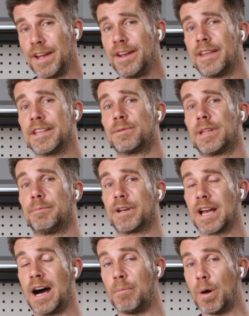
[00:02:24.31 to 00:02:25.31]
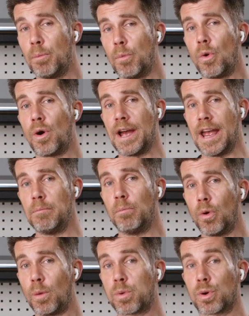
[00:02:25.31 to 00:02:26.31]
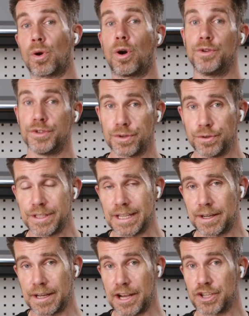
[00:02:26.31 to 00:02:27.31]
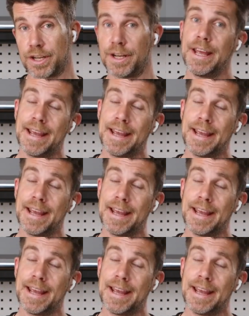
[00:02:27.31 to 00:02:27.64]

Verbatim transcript: that's when they become more and more prone to detonation.